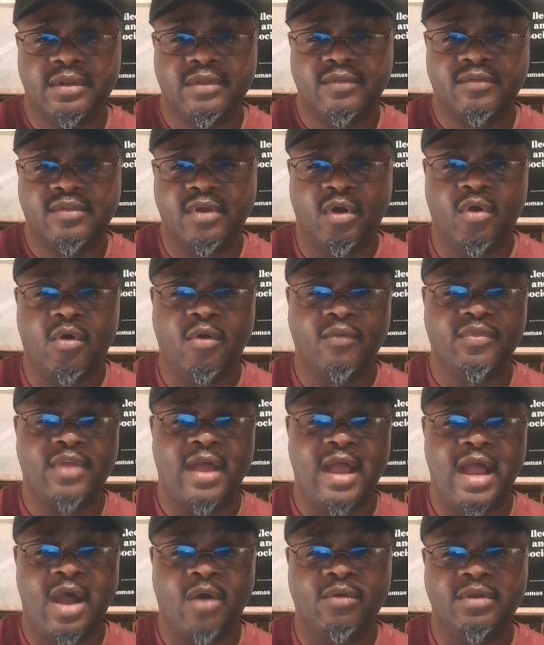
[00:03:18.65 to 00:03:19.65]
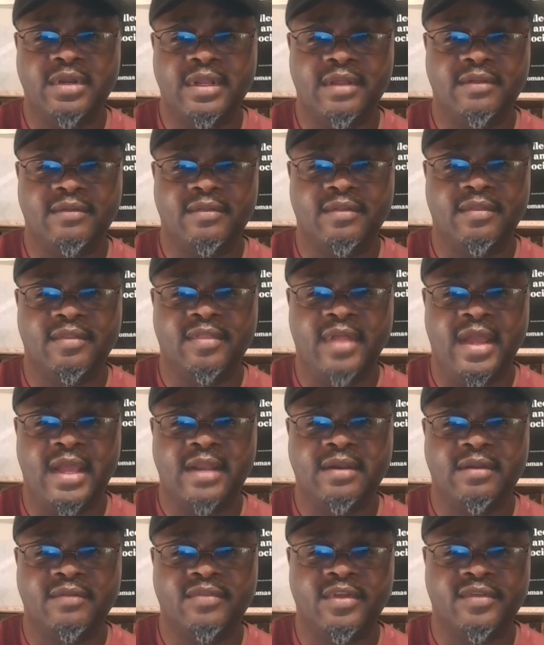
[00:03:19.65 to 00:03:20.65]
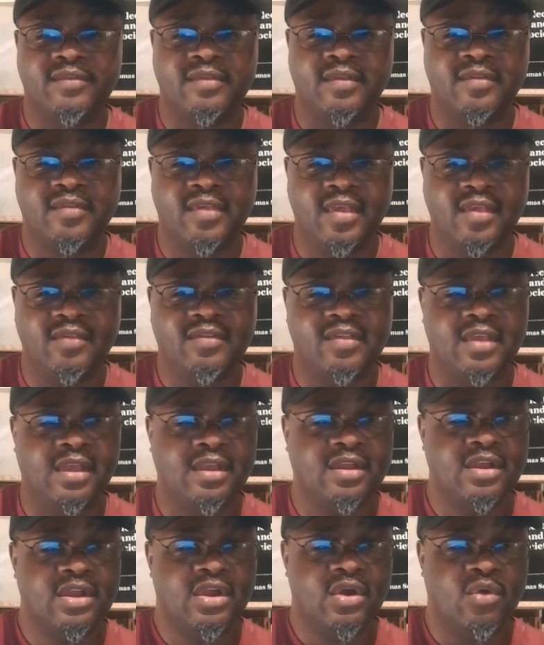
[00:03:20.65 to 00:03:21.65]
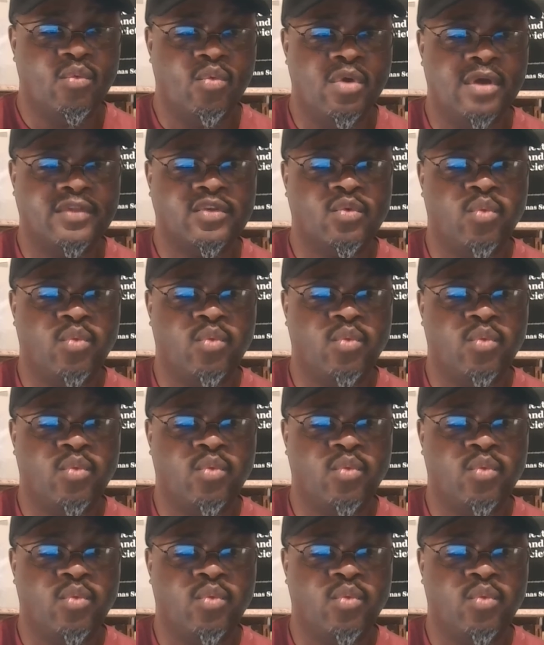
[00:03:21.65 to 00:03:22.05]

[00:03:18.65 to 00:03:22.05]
told the outlet that the statistic was,